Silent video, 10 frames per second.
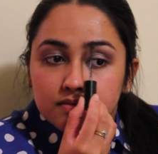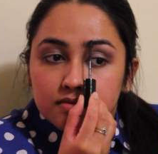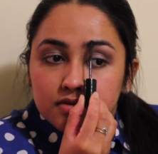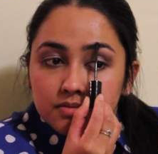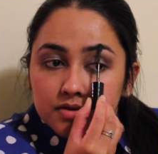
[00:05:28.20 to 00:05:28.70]

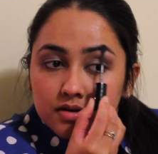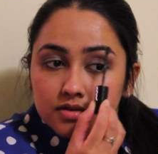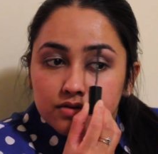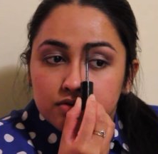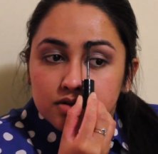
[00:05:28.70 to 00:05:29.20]
Sometimes
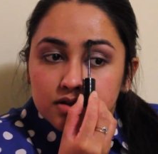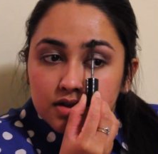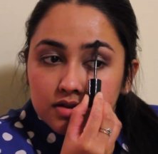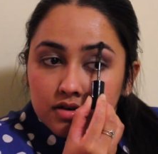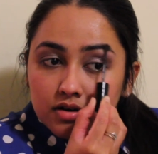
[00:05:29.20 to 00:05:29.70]
I really
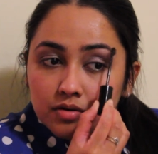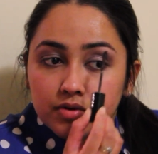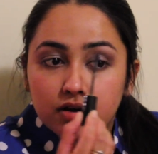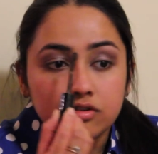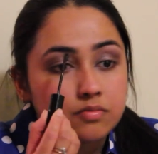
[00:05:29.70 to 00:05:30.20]
like thicker
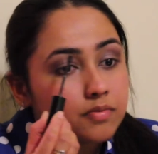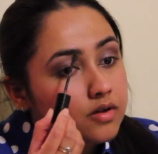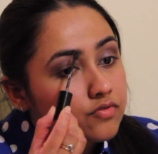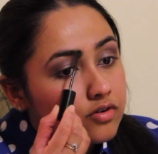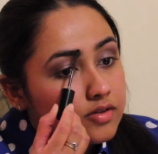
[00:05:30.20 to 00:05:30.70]
brows,
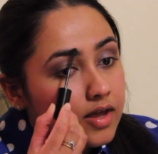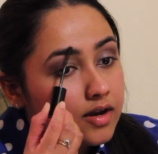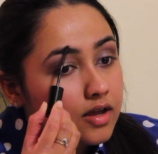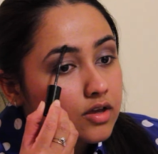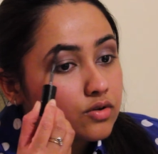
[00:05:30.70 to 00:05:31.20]
but for
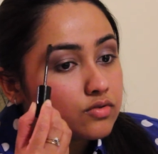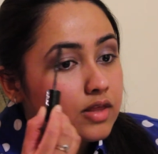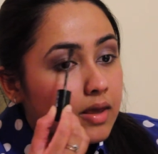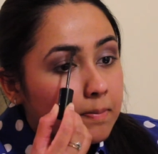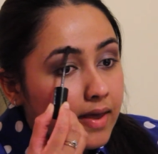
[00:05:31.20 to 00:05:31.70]
that I use
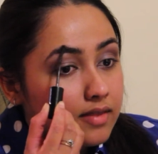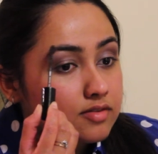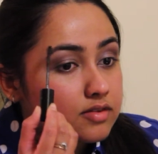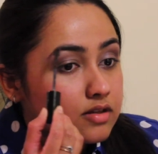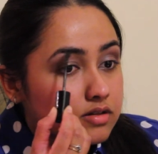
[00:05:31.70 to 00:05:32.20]
a
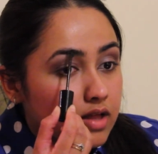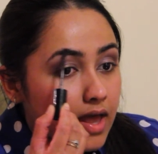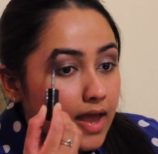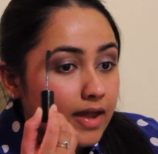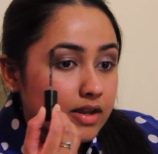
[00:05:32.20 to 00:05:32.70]
pencil
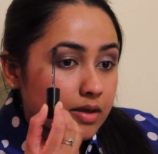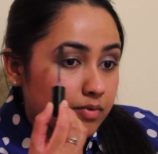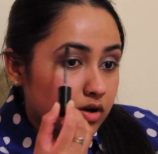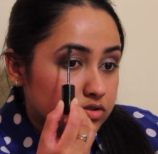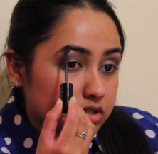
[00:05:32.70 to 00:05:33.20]
and a
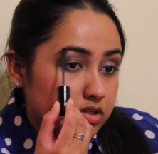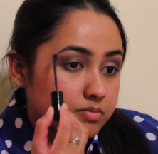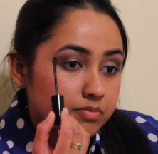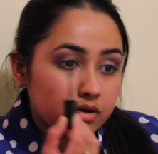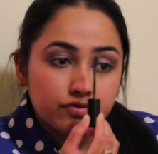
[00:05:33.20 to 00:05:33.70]
brow gel.
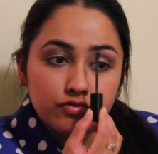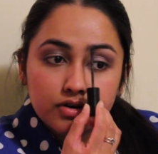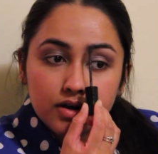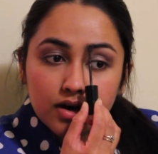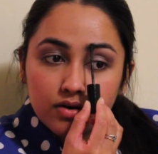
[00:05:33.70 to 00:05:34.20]
But for
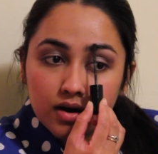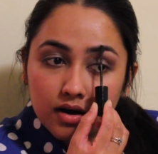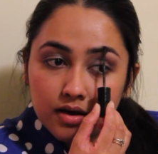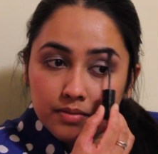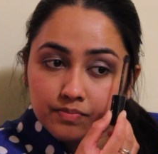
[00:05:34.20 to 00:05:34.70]
now
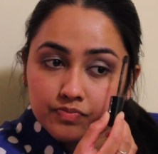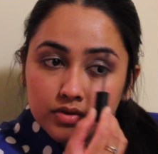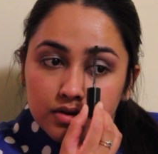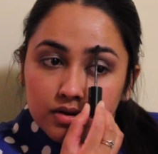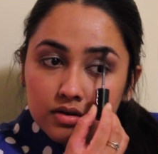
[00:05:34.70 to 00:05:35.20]
I am
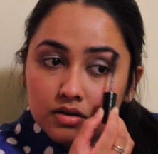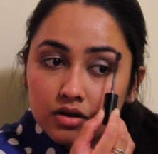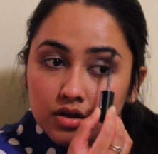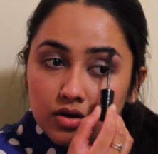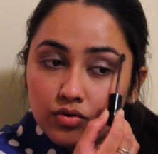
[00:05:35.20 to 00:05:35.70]

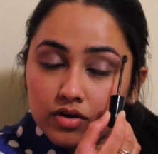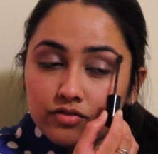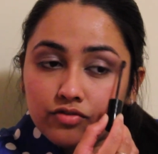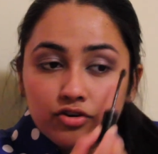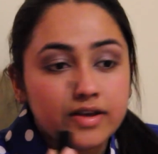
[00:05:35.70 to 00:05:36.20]
going
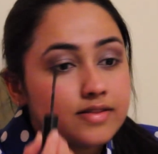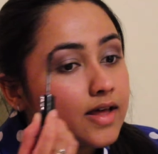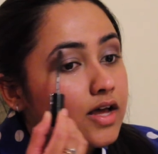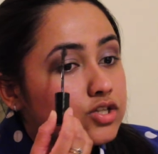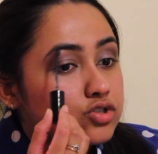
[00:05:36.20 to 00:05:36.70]
for a
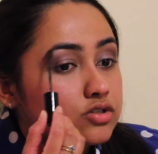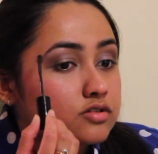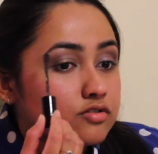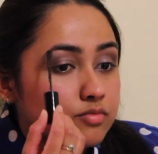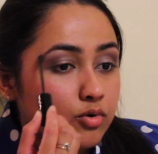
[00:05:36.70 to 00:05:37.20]

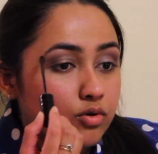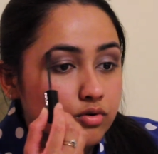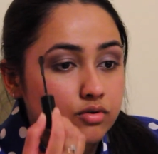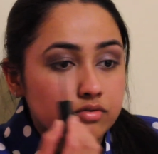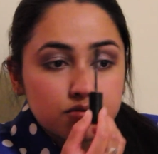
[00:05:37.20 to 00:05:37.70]
natural, smooth
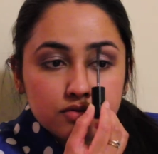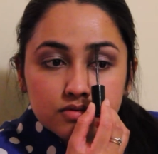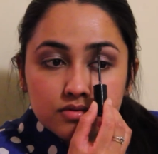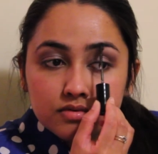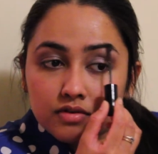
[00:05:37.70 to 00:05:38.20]

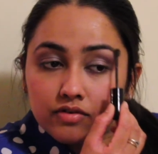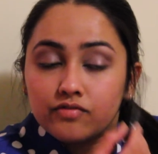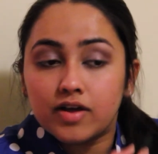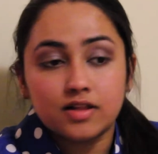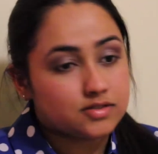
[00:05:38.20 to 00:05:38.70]

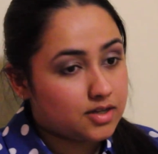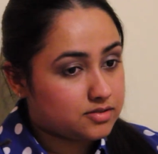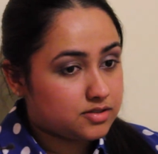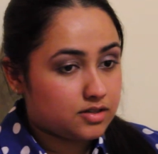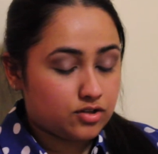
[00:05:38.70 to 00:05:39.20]

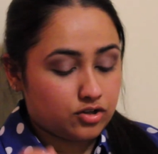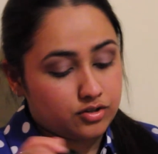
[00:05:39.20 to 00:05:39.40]
Valentine's Day look.